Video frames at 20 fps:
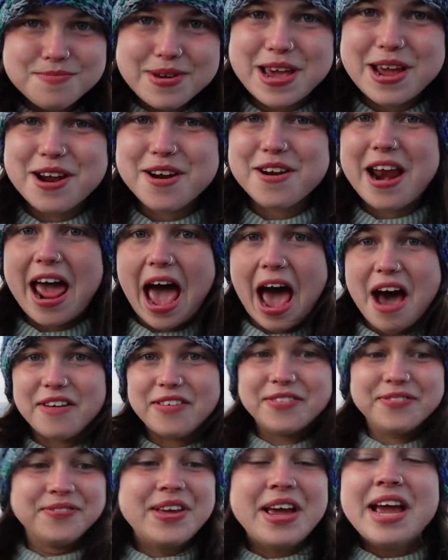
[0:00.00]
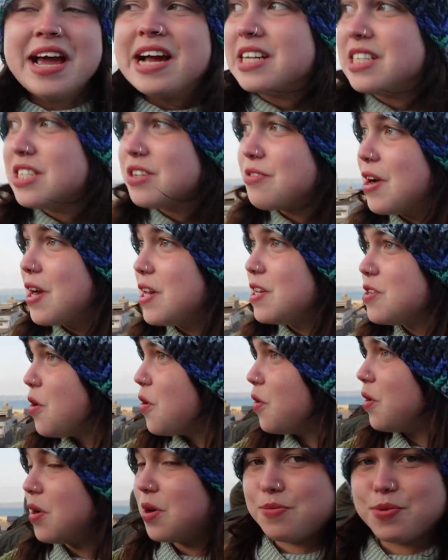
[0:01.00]
Pier now. It's really
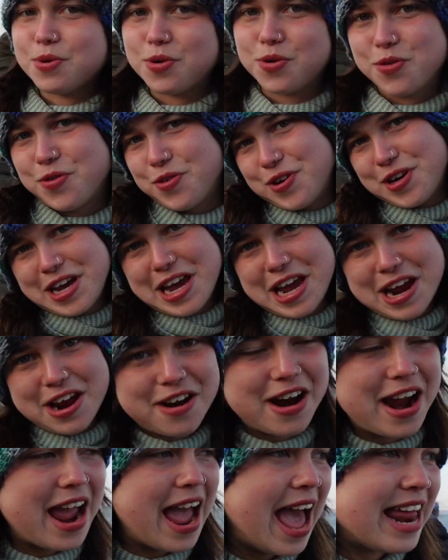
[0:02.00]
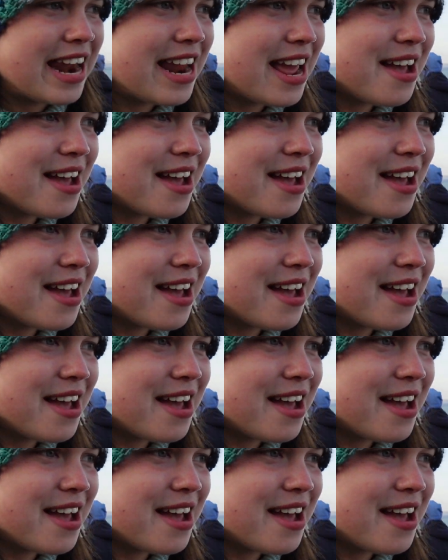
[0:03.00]
totally beautiful here, and